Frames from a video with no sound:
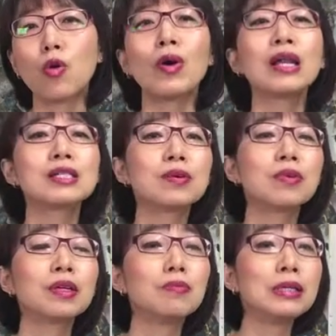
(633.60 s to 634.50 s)
What are some
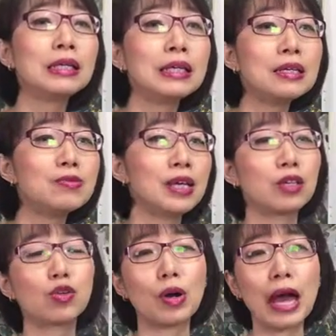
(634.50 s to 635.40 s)
of the beliefs
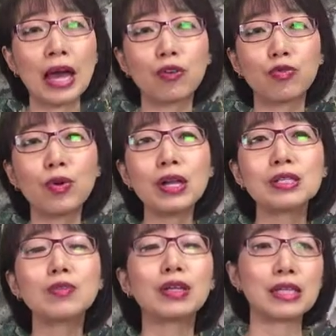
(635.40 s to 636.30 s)
that you have? What are
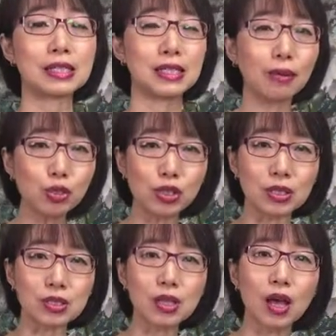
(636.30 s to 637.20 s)
some of the
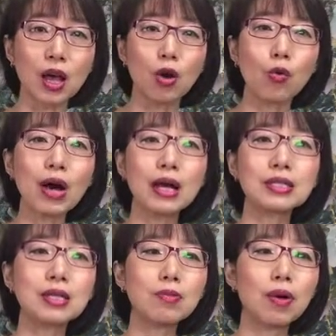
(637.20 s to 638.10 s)
assumptions? What are
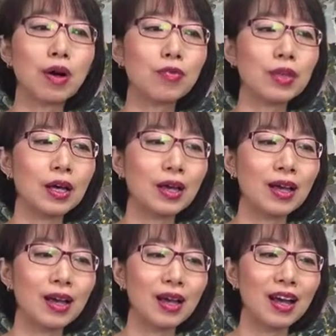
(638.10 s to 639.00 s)
some of
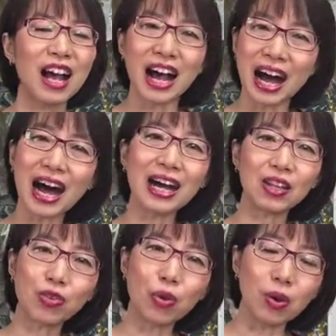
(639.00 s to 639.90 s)
the
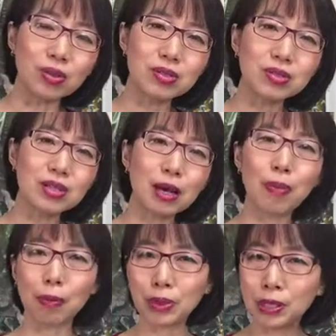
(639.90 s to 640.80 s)
hard thoughts
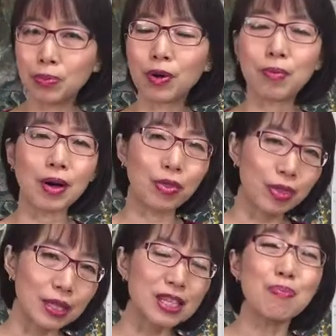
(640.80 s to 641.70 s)
about people, about
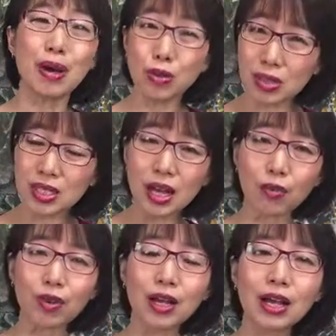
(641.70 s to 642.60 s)
things, about
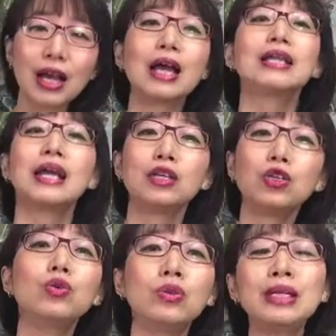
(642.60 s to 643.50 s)
yourself that
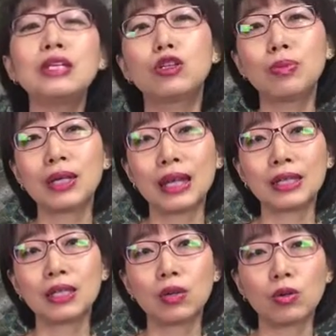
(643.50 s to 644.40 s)
you need to be
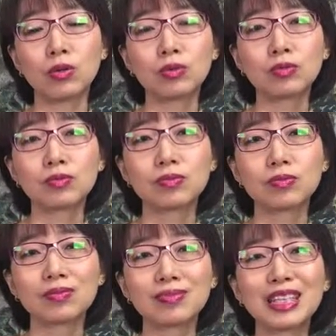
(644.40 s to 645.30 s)
letting go
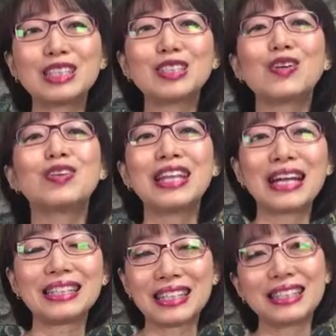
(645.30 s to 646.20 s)
so
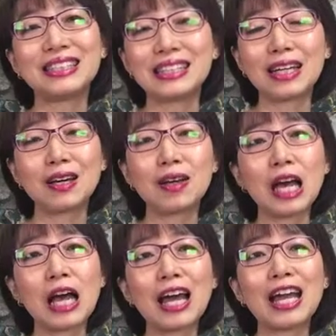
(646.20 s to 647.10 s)
that this year
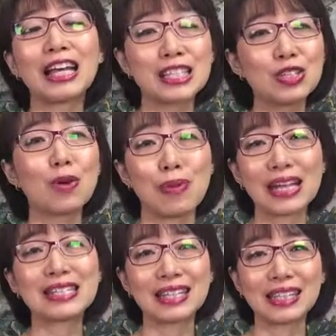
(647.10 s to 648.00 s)
is your
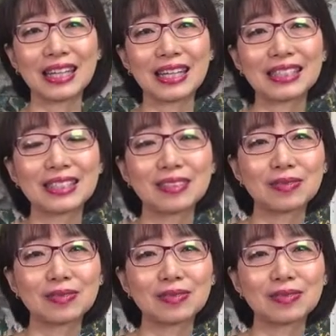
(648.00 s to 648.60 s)
best year yet?